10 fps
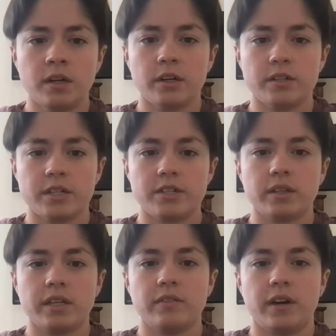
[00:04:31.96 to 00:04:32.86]
Her
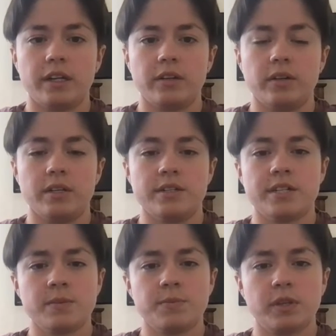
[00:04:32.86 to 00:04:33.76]
citrulline value is
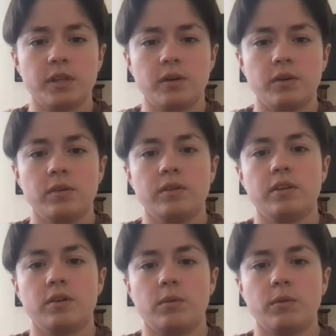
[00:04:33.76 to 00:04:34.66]
just below the
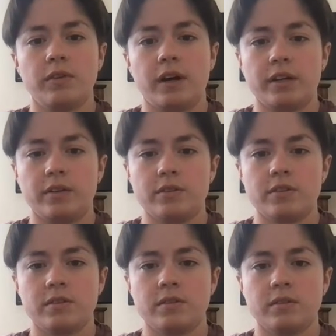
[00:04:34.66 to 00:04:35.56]
normal
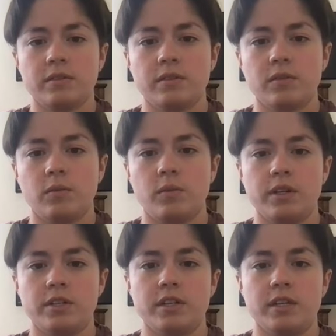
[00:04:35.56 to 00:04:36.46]
values,
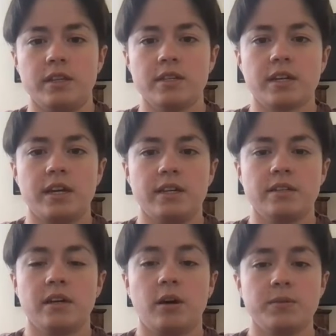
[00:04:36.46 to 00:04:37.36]
which in this
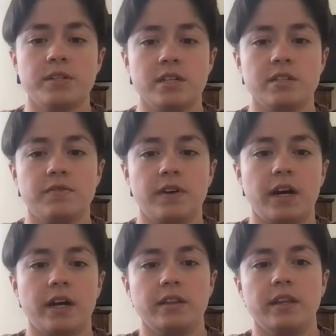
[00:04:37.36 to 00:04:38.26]
case helps
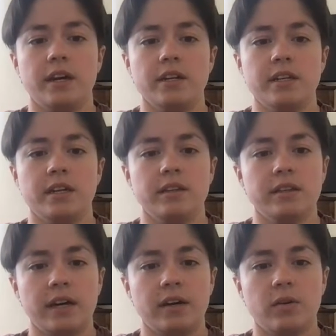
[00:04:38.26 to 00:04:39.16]
justify the idea
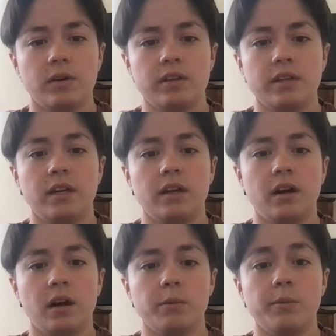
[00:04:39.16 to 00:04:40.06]
that ornithine
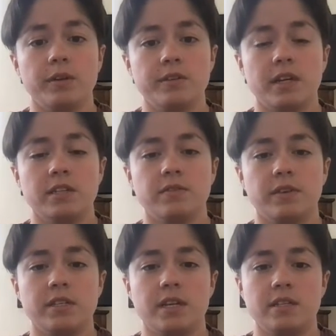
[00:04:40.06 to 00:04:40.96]
carbamyl
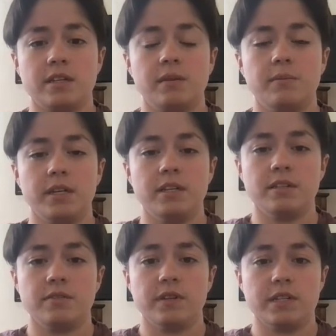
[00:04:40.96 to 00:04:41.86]
transferase enzyme is
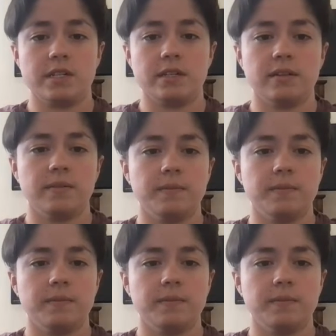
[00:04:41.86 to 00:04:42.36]
deficient.